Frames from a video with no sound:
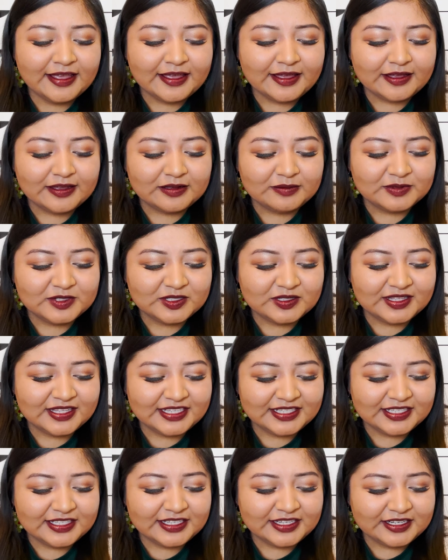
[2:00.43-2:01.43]
Um, so
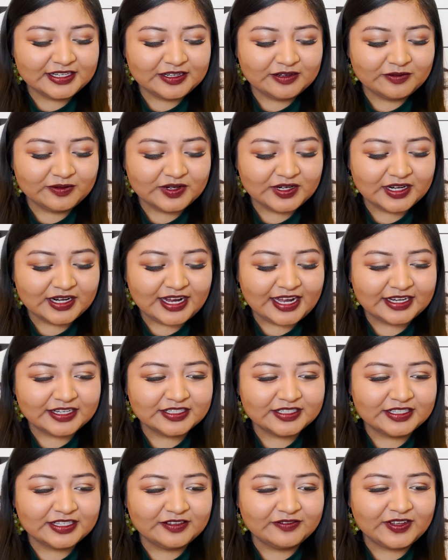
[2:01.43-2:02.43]
this year we're
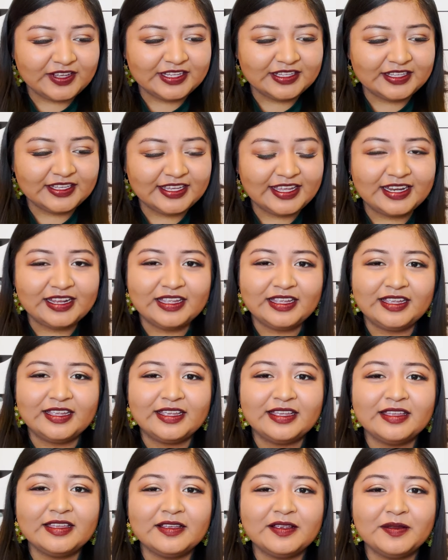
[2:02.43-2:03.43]
actually finally
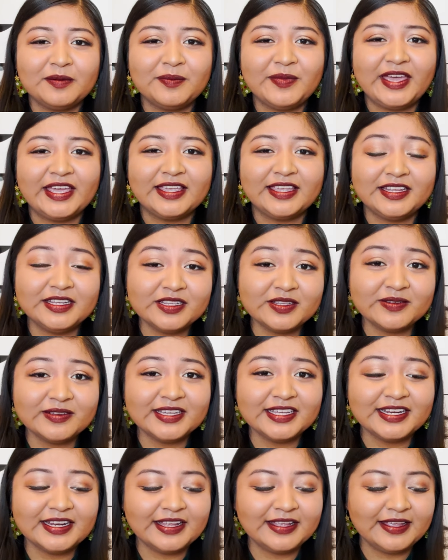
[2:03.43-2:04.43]
getting back into
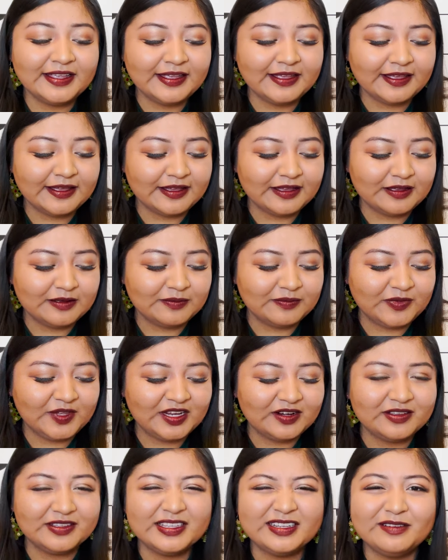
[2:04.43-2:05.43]
it, um,
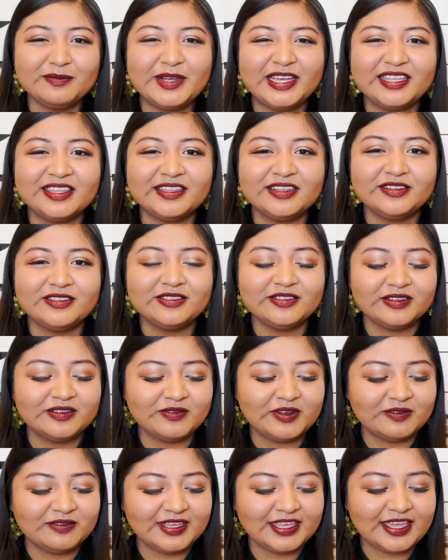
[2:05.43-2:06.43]
you know, little by little doing
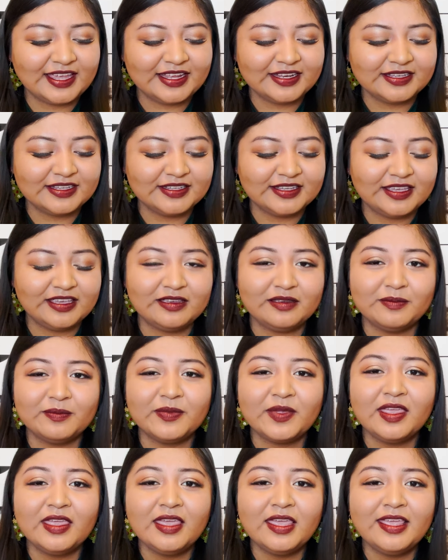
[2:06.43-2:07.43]
what we can to keep
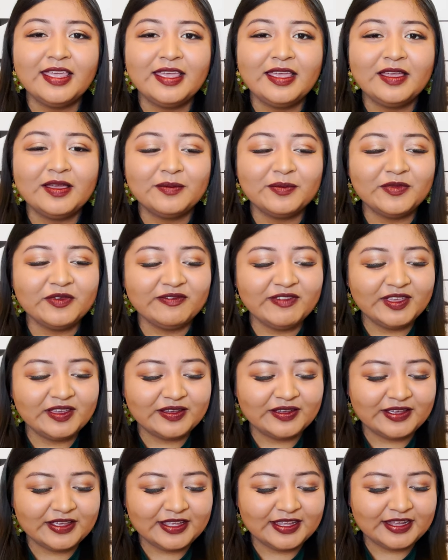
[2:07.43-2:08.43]
moving
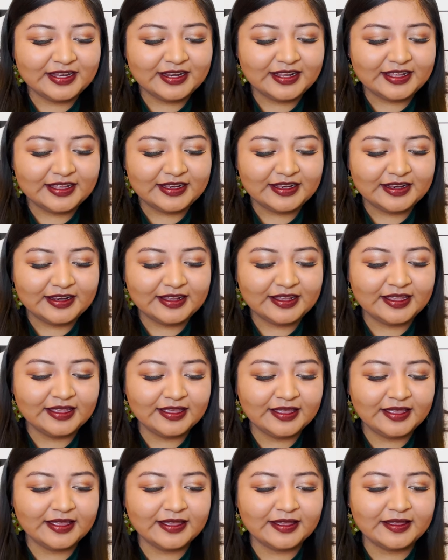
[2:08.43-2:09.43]
on and,
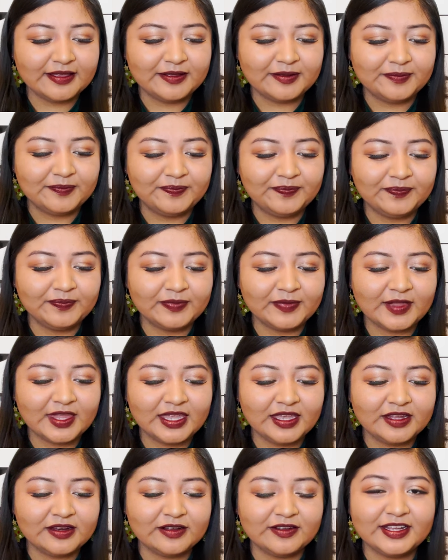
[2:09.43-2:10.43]
um,
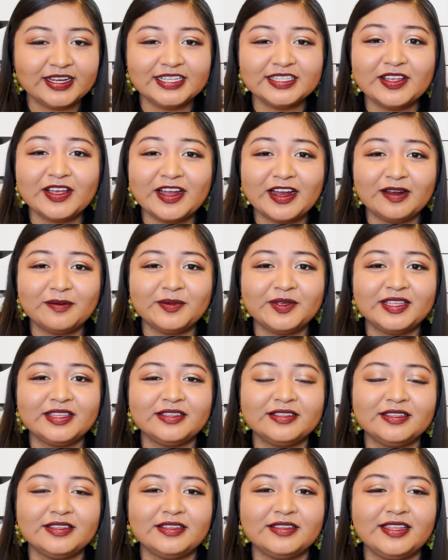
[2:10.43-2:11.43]
you know, it is hard,
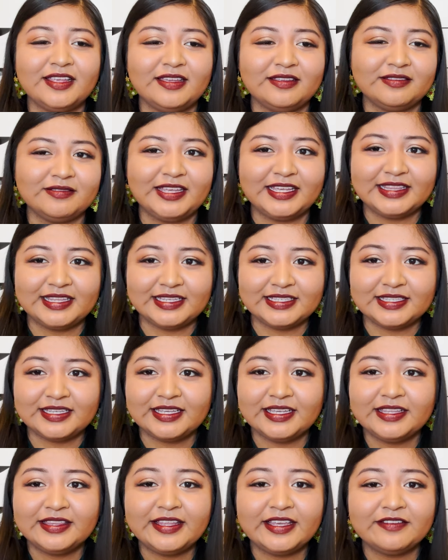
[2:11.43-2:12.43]
but they, like they
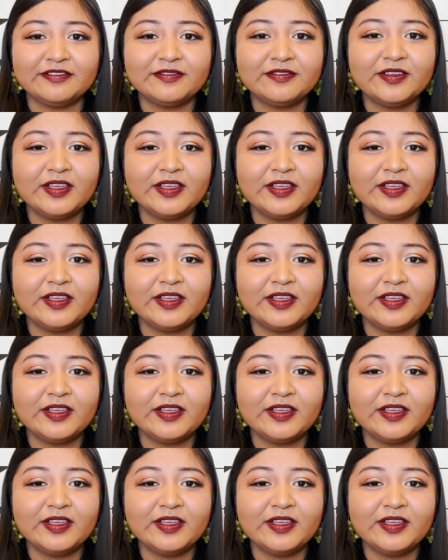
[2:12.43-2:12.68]
say, life